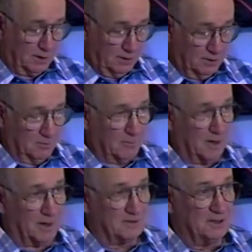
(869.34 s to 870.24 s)
Hilo
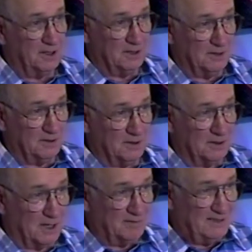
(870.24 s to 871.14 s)
March on the Hawaiian
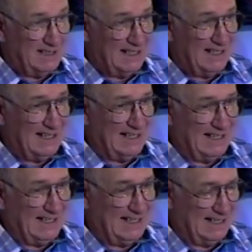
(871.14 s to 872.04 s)
guitar while his
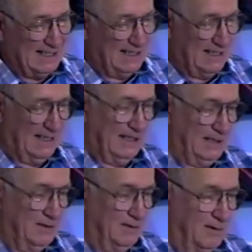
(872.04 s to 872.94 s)
sister accompanied him.
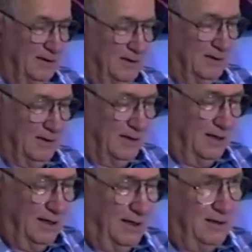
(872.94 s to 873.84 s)
They won
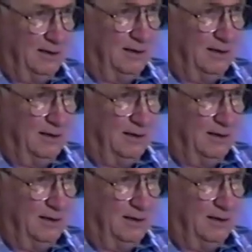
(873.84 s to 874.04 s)
first